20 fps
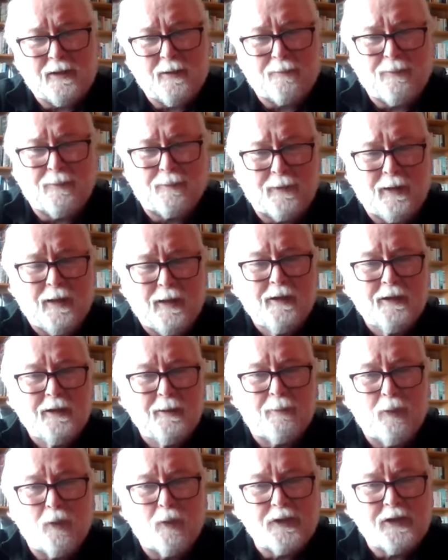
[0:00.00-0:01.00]

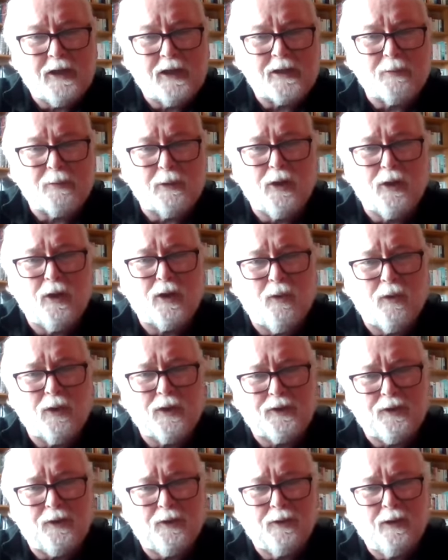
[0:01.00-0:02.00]
the process we're now
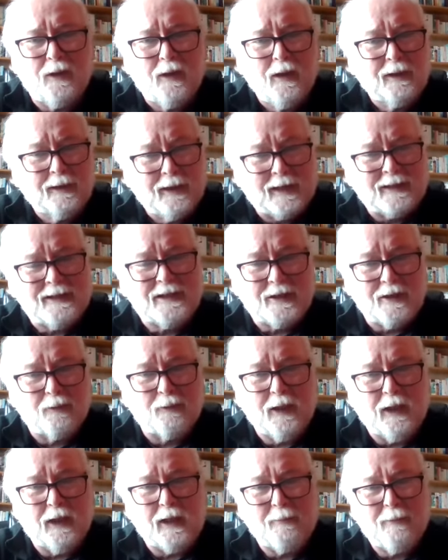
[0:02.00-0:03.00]
going through? That's the
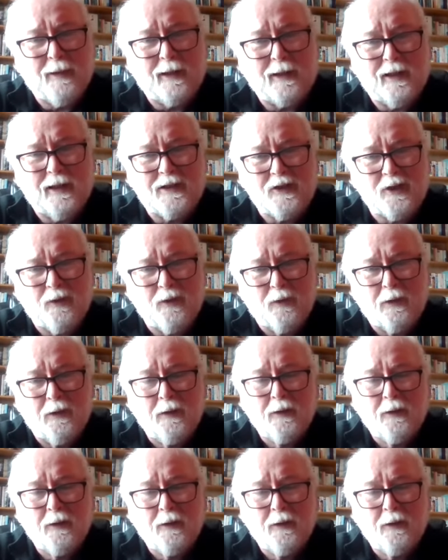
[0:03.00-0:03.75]
really big issue.